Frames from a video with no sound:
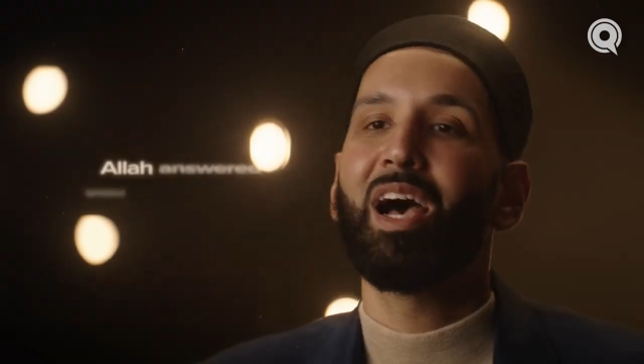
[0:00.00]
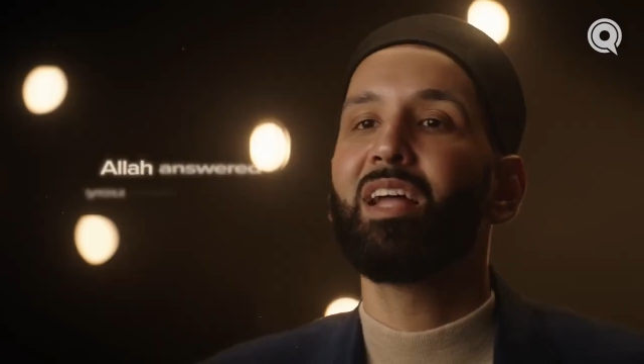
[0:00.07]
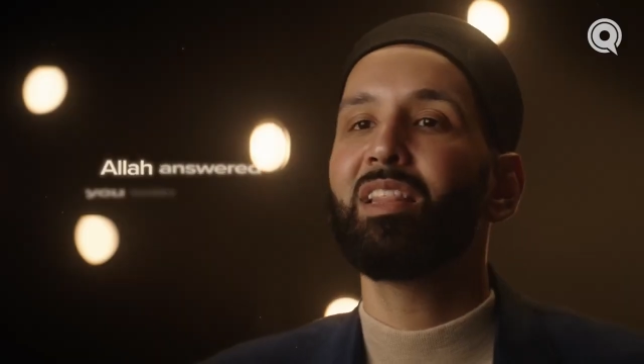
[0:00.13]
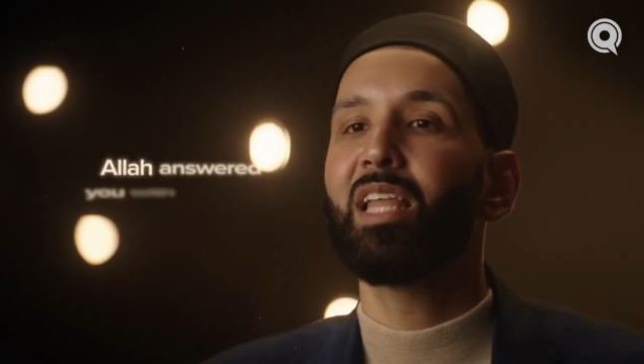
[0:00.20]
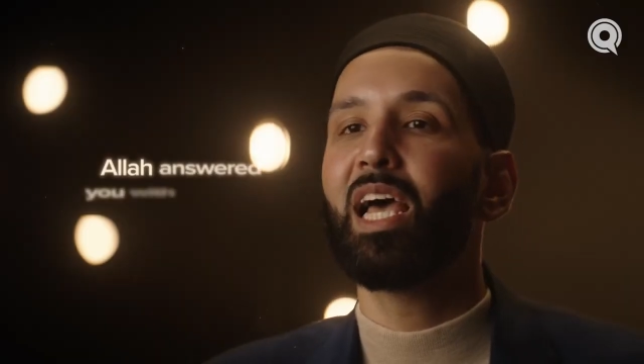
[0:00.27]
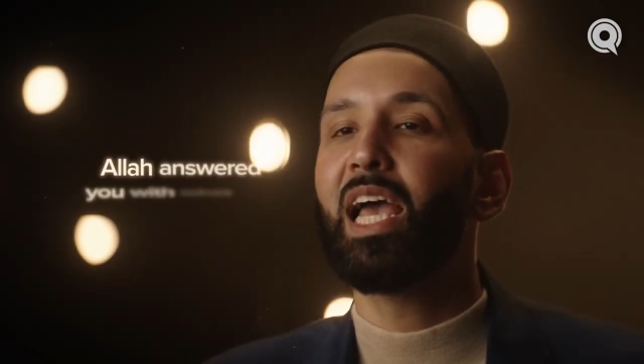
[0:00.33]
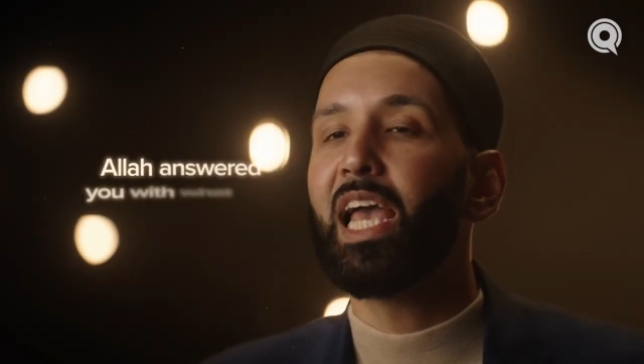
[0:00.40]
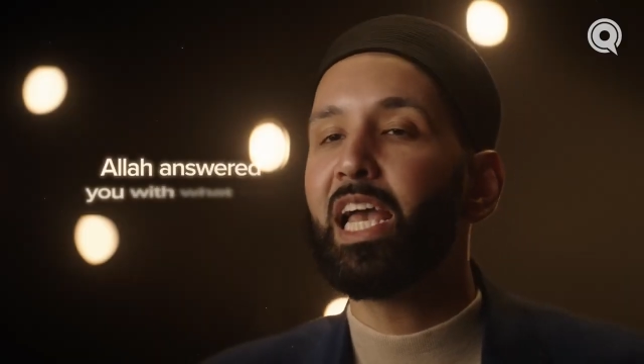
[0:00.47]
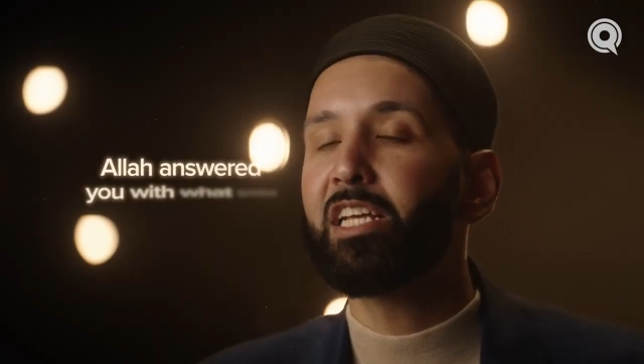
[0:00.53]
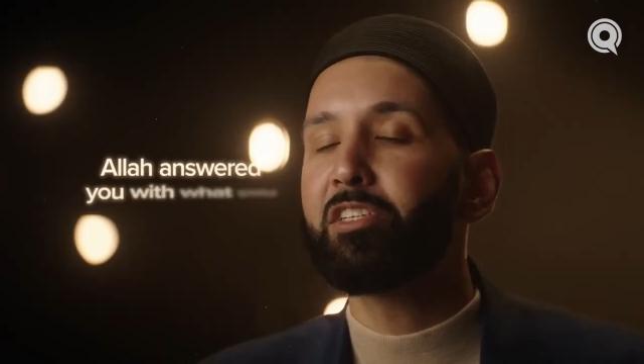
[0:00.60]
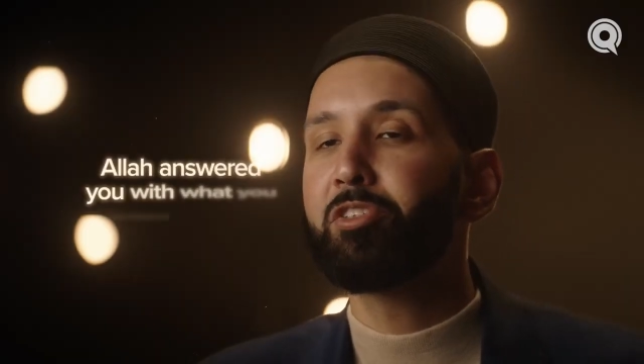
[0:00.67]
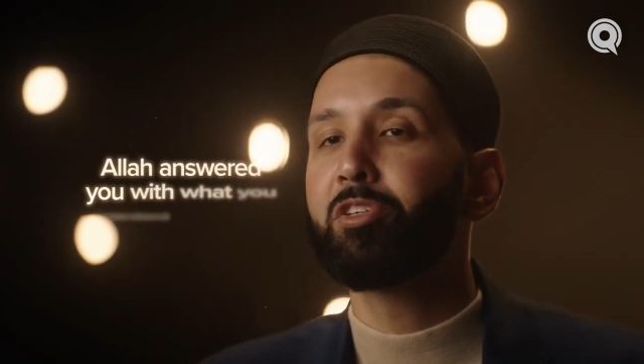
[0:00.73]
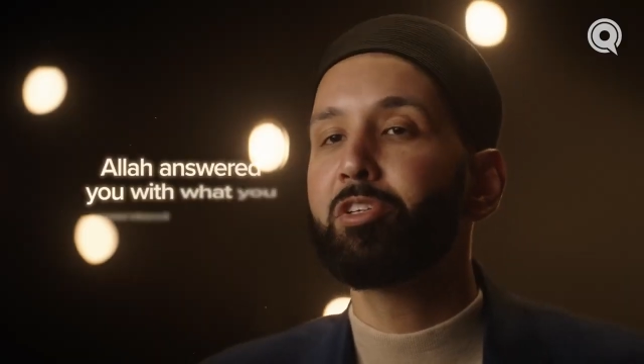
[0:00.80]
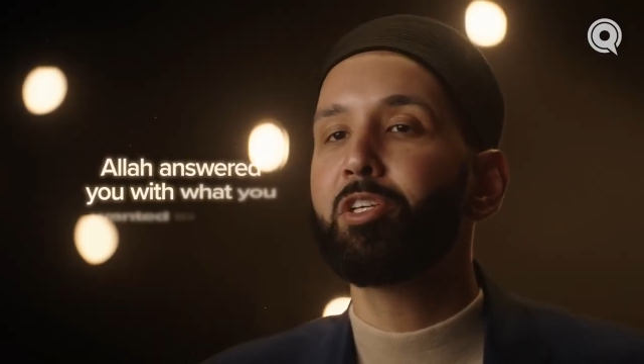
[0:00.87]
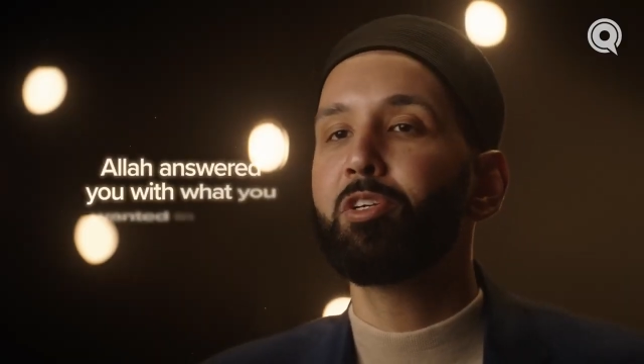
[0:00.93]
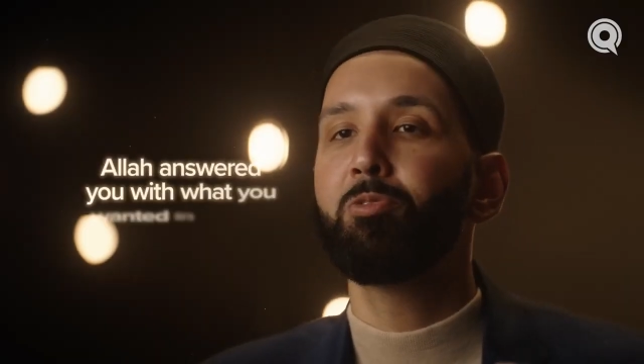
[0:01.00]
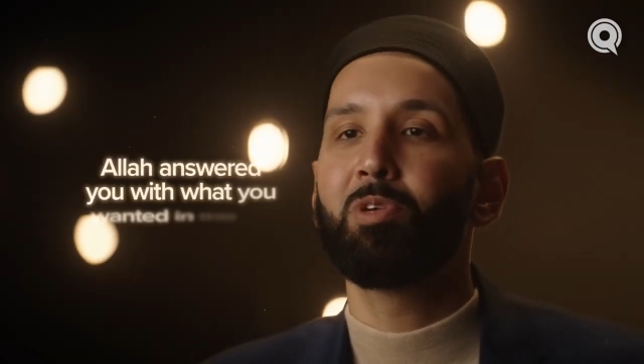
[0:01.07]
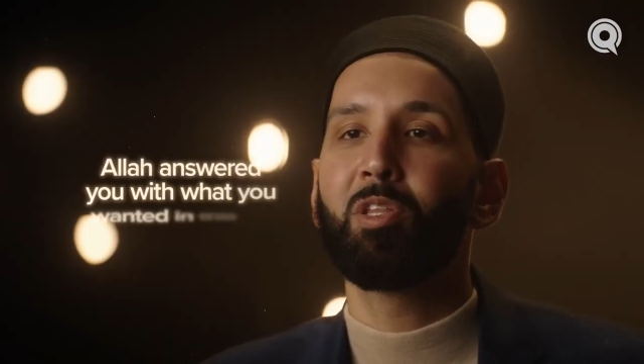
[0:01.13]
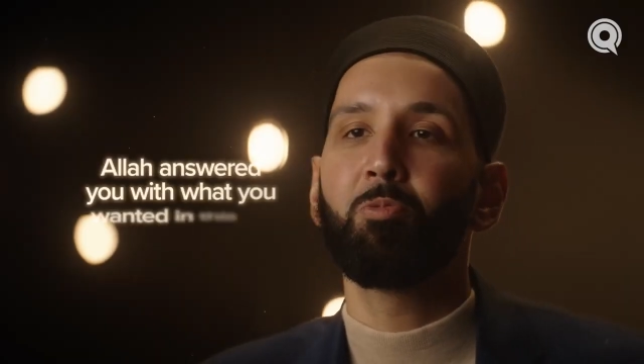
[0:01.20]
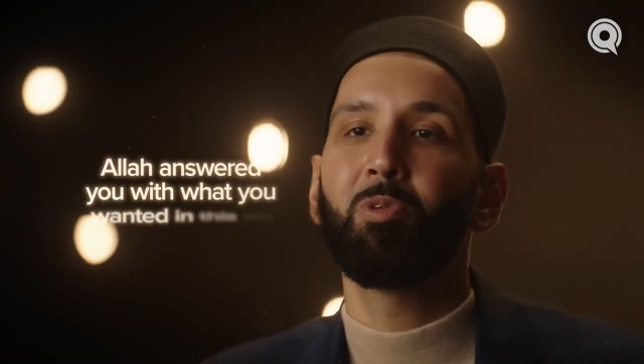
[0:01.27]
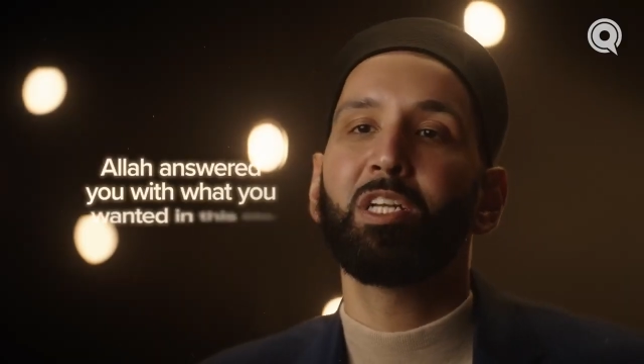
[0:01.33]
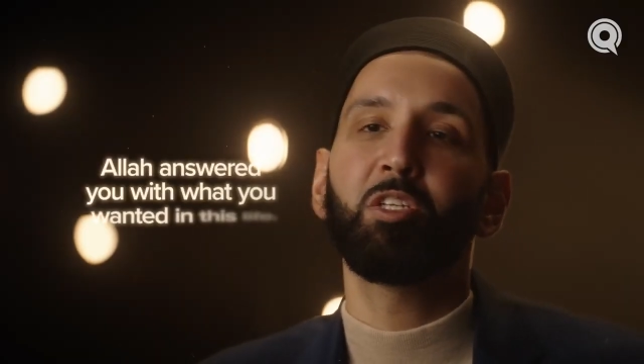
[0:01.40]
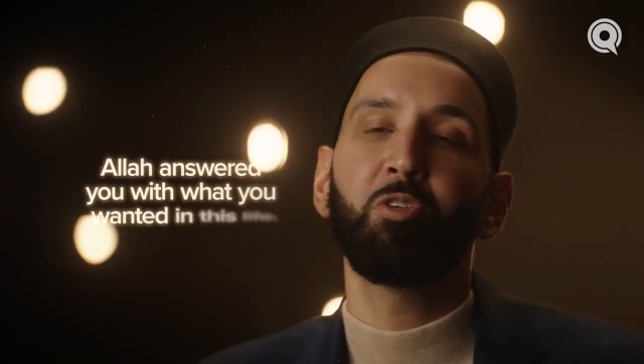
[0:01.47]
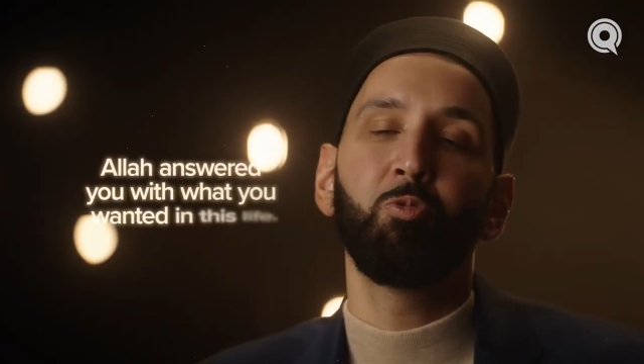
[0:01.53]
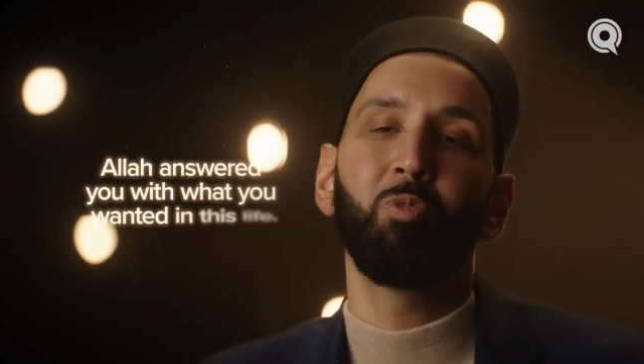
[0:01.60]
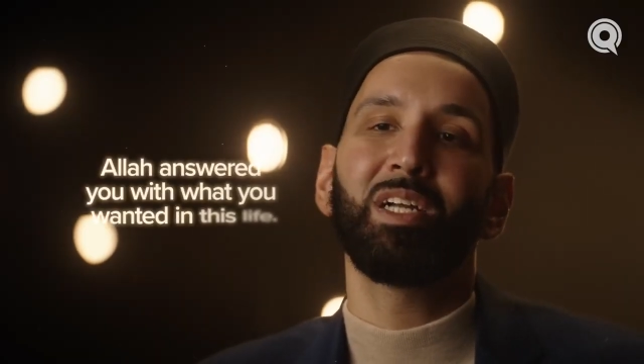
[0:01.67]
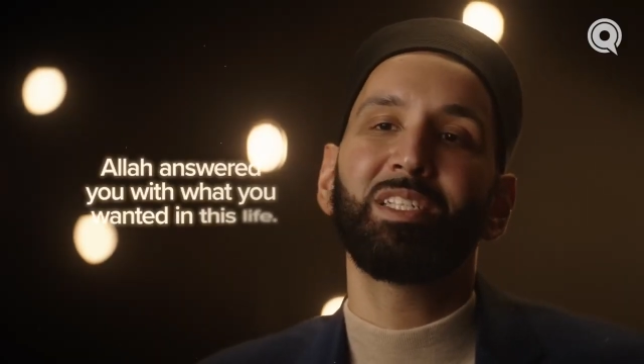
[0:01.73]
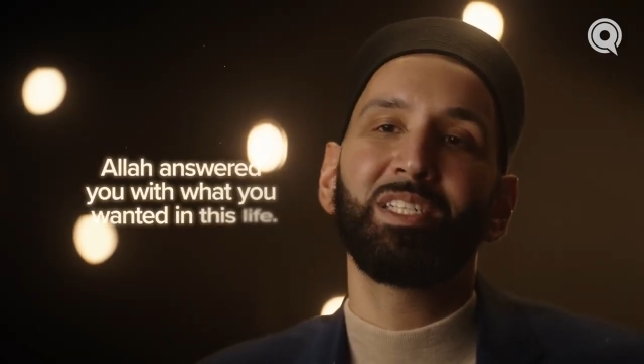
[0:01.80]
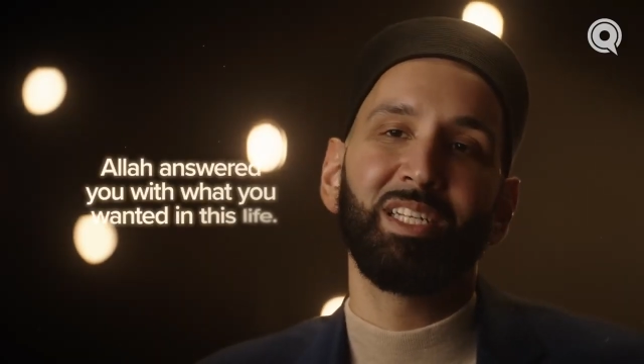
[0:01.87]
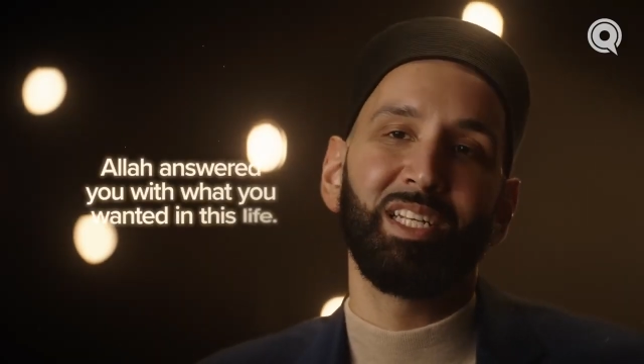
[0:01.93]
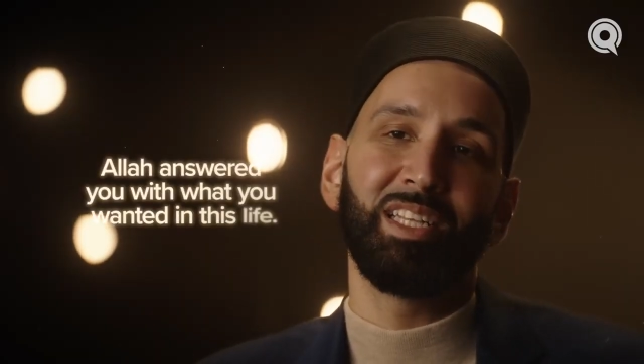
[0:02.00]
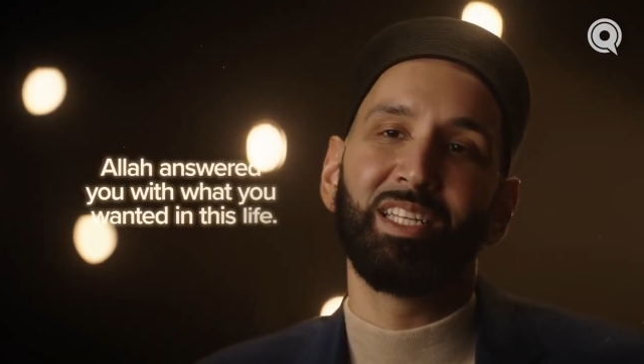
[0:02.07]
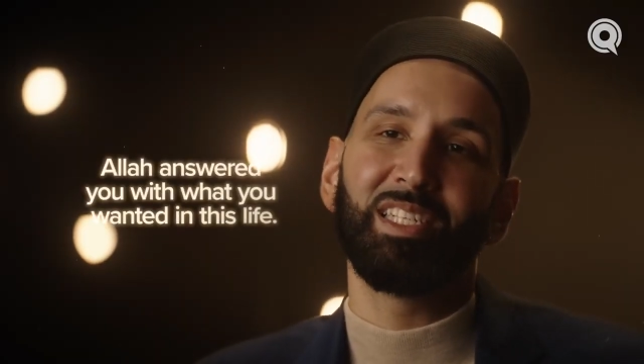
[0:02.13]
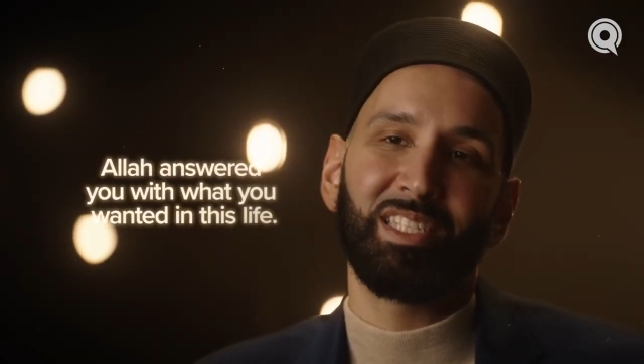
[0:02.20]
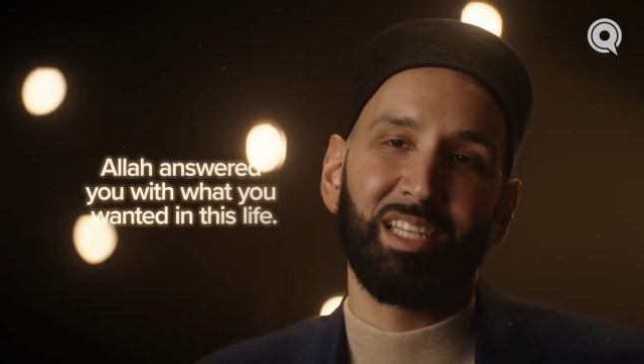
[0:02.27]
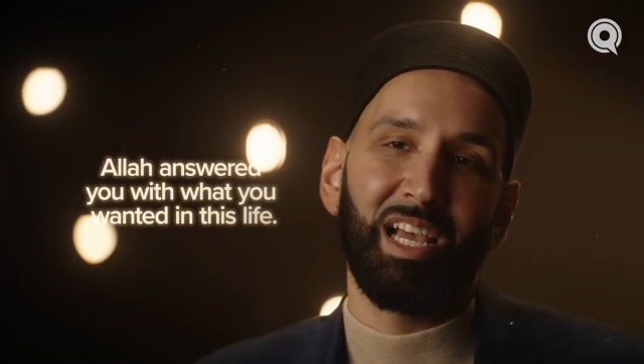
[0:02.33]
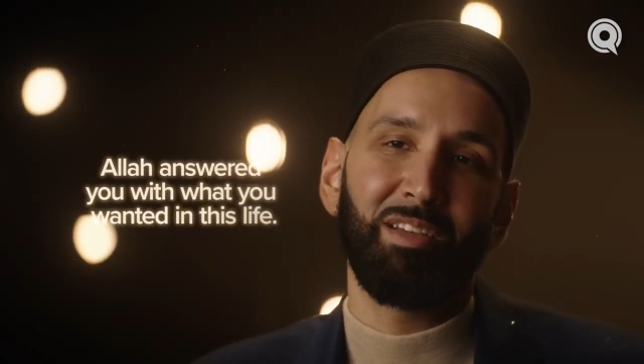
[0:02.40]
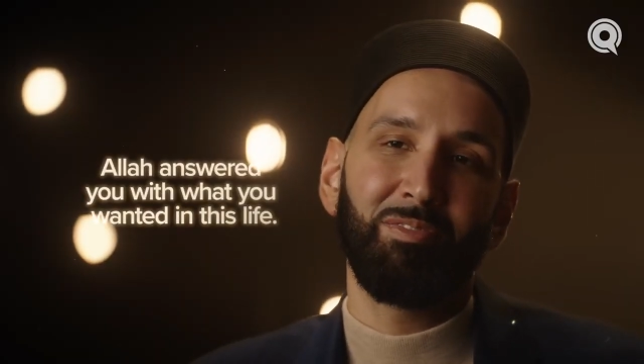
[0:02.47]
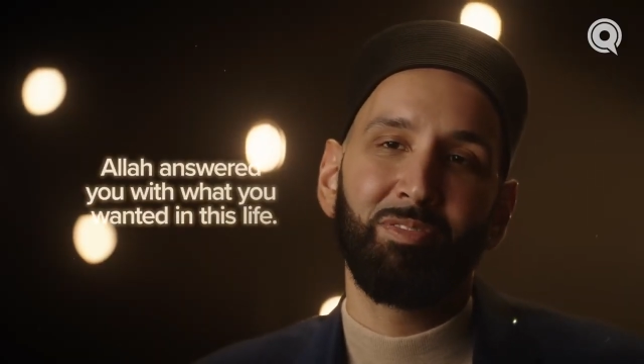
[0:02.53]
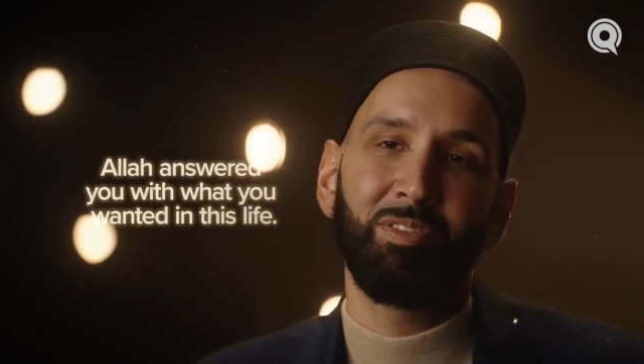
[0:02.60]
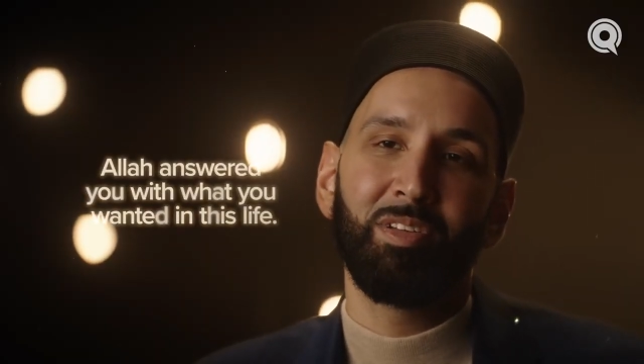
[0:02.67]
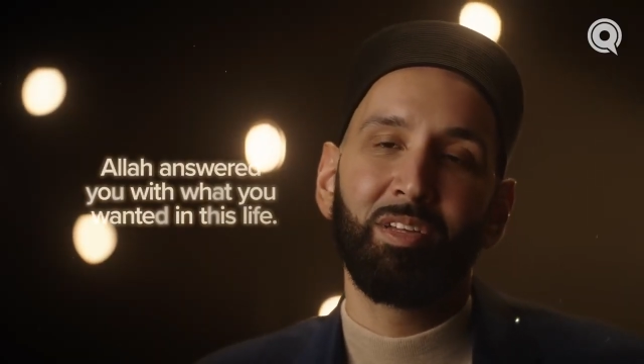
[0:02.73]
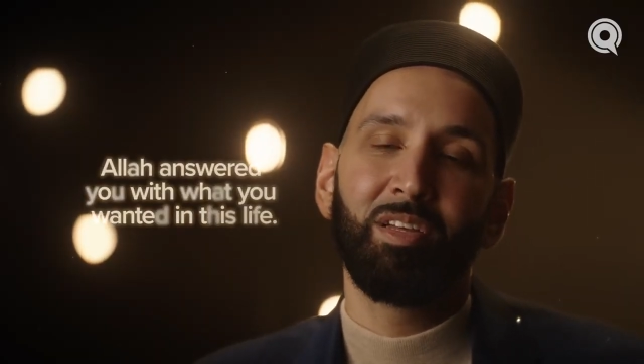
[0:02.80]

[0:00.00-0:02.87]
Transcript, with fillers: Allah answered you with what you wanted in this life.